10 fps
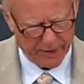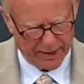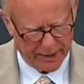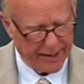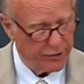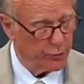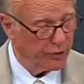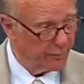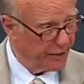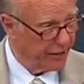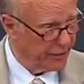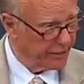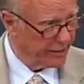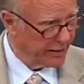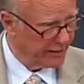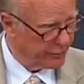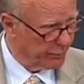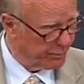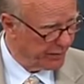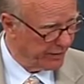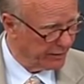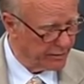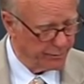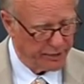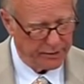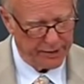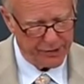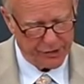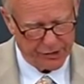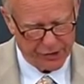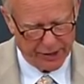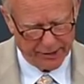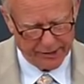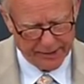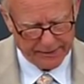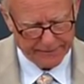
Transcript: I'd like to eliminate it, I'd like to repeal it, but at least extend it.